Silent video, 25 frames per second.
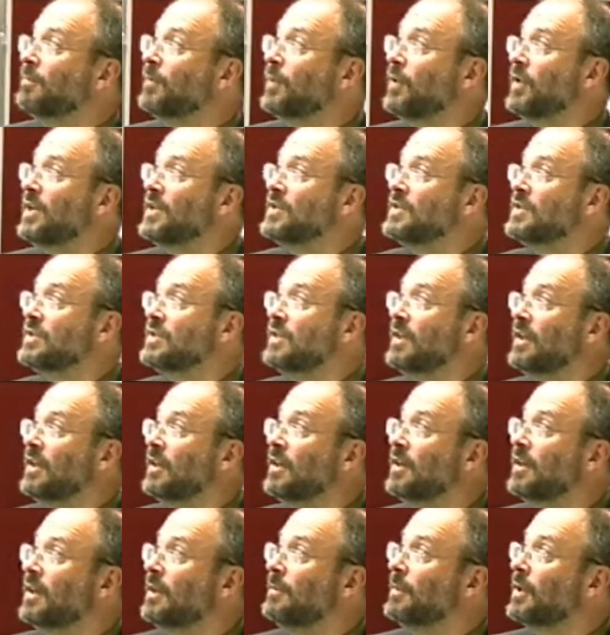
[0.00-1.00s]
present
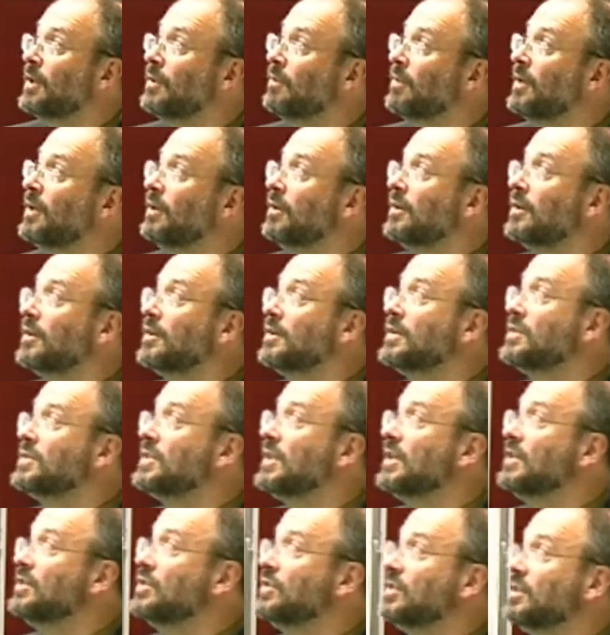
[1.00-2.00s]
economic
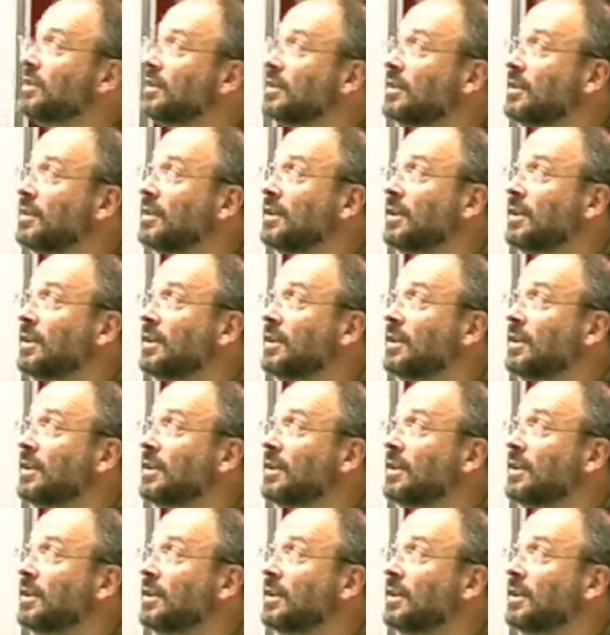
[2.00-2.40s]
reorganization